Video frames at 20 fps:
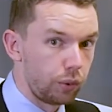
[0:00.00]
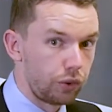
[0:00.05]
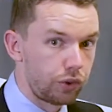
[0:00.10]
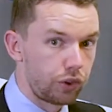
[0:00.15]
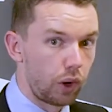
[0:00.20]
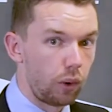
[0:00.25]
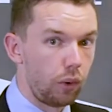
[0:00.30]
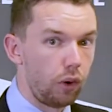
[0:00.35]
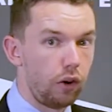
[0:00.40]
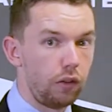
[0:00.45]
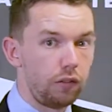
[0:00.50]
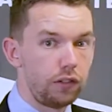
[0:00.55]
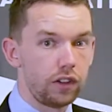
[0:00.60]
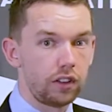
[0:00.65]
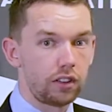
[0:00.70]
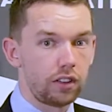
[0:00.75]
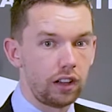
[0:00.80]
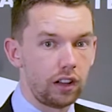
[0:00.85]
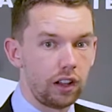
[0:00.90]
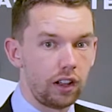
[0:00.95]
So
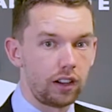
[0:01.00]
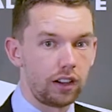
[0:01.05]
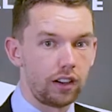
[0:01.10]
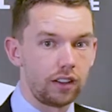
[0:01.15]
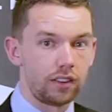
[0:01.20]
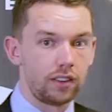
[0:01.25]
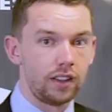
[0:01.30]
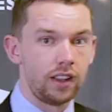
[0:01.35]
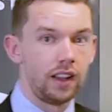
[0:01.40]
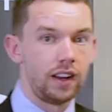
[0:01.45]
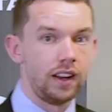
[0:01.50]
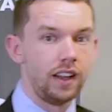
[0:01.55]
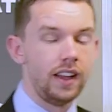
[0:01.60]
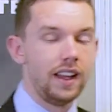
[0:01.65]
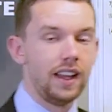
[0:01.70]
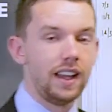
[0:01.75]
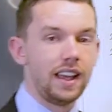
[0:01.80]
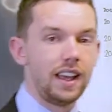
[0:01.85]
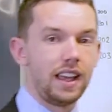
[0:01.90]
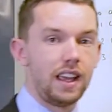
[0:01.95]
obviously, like I said,
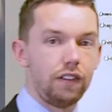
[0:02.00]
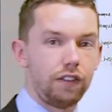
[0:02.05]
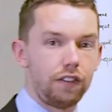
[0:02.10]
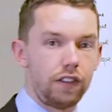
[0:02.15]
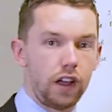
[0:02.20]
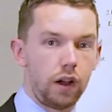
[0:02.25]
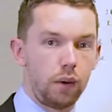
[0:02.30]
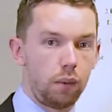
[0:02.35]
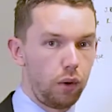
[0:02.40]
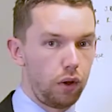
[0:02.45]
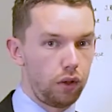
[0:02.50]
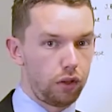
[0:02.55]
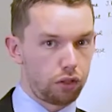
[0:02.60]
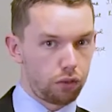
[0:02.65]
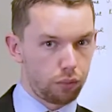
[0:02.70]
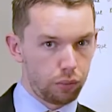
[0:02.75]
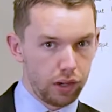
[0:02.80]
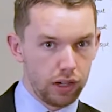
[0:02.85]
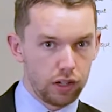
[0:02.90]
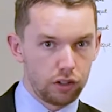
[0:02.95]
if there were
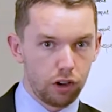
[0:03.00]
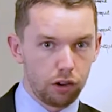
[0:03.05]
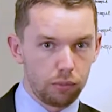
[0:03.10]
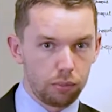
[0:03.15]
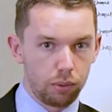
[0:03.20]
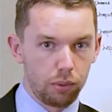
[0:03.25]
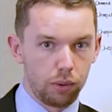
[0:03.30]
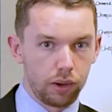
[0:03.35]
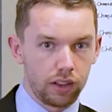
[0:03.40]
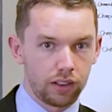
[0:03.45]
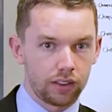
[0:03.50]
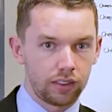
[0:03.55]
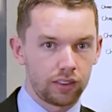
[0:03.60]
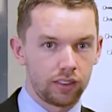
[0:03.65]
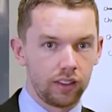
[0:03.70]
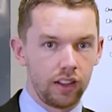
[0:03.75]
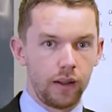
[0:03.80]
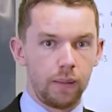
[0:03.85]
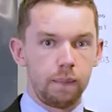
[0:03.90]
3 dot points